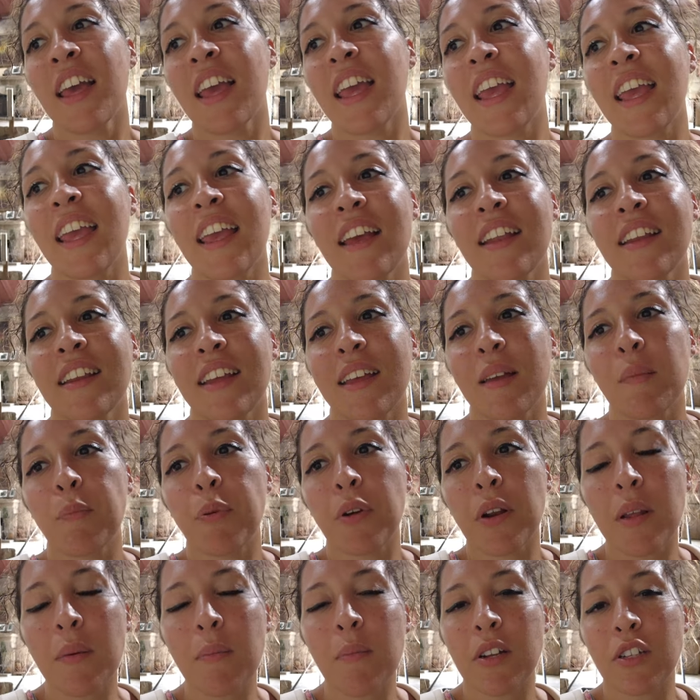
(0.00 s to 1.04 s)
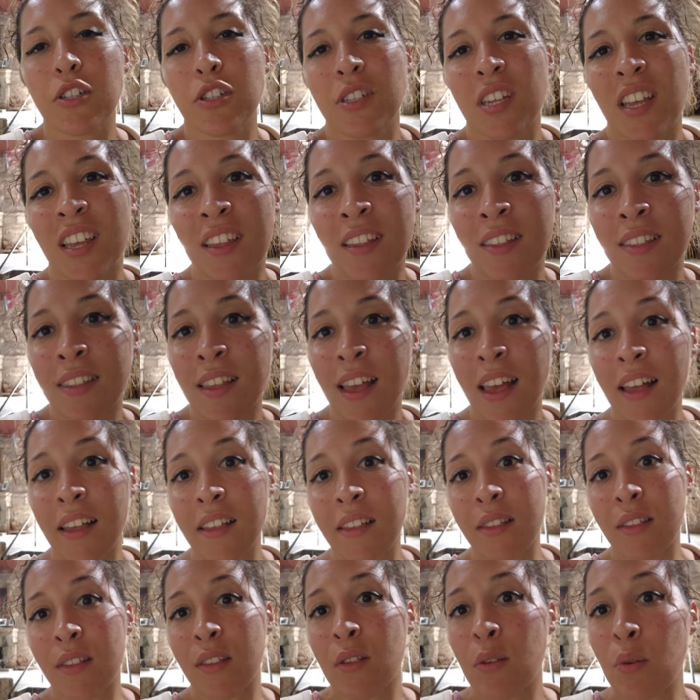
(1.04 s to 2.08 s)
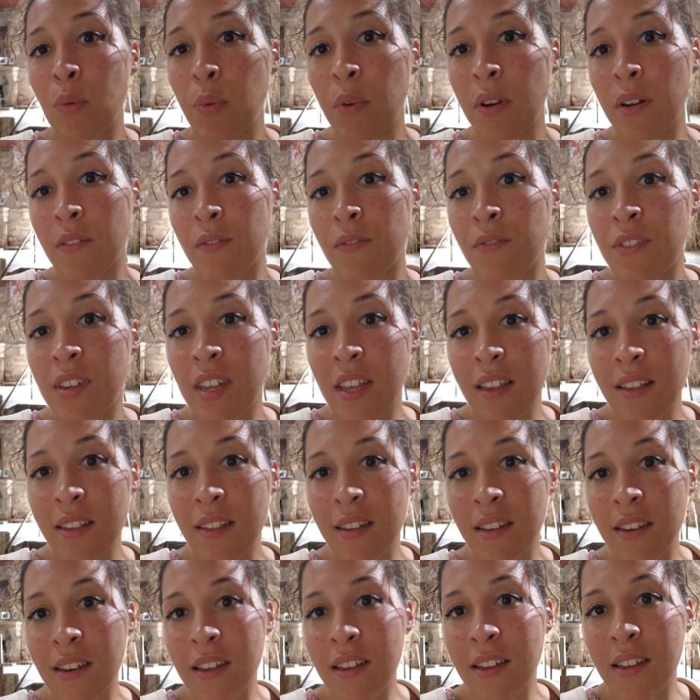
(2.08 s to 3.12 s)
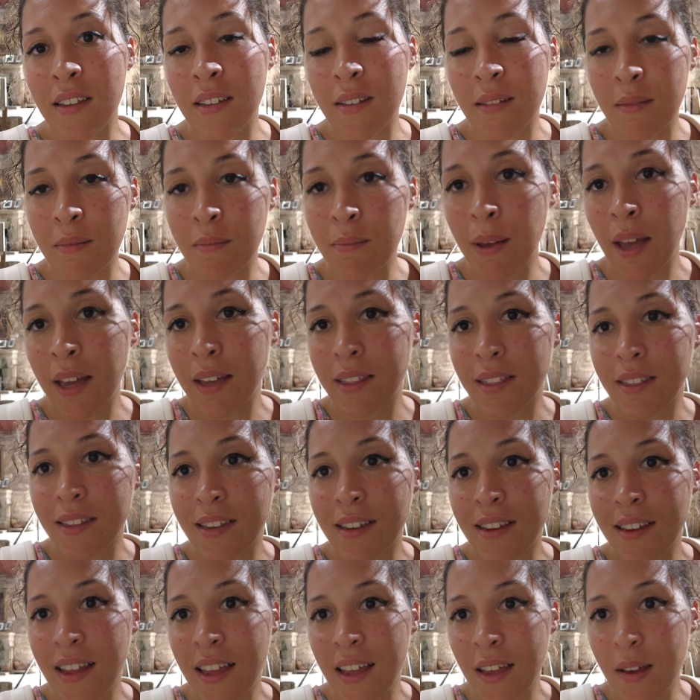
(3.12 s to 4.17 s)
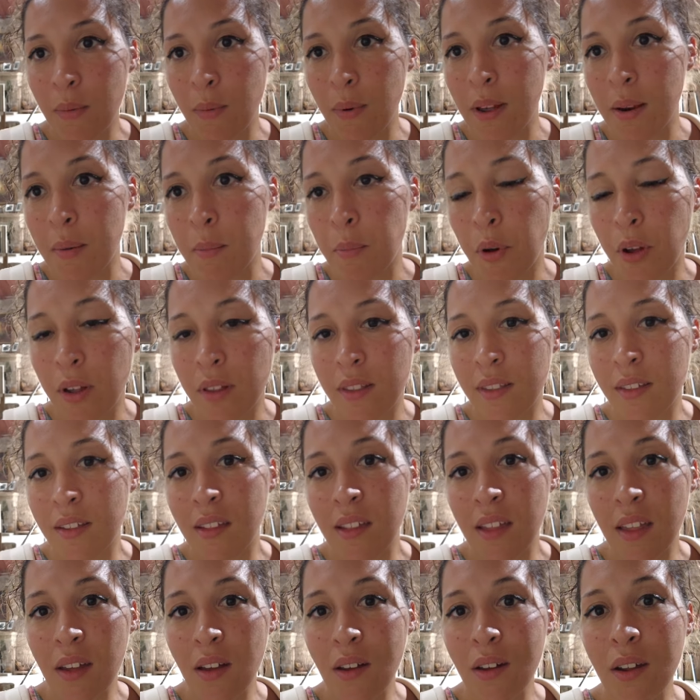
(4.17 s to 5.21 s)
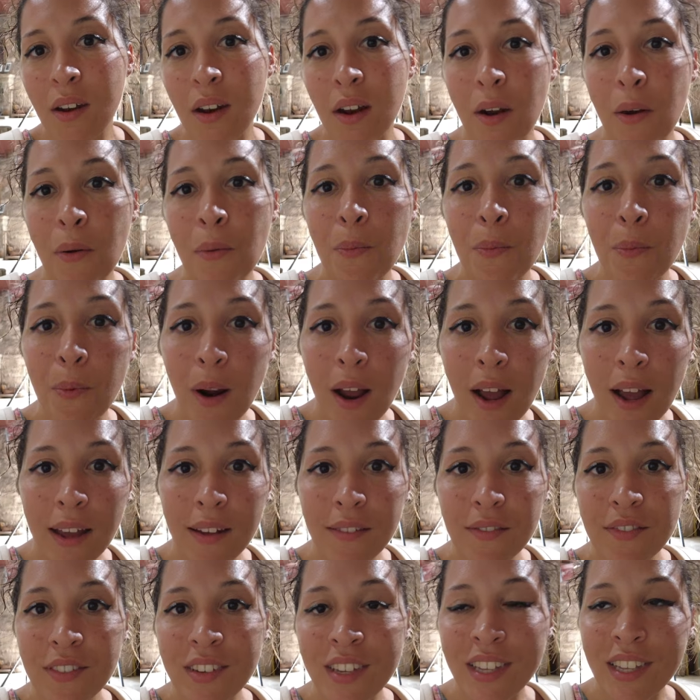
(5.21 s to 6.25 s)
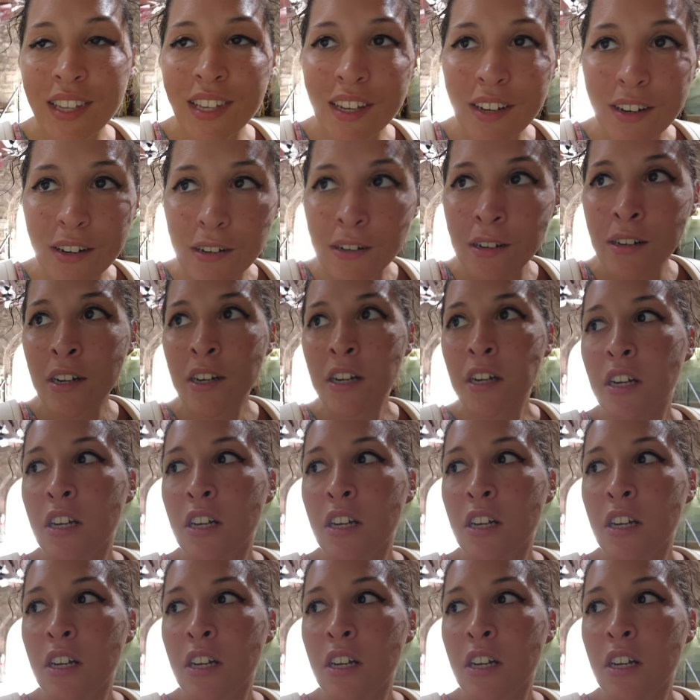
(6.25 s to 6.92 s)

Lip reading: and it pretty much tastes as you would have tasted it back in the day when Ponce de Leon arrived here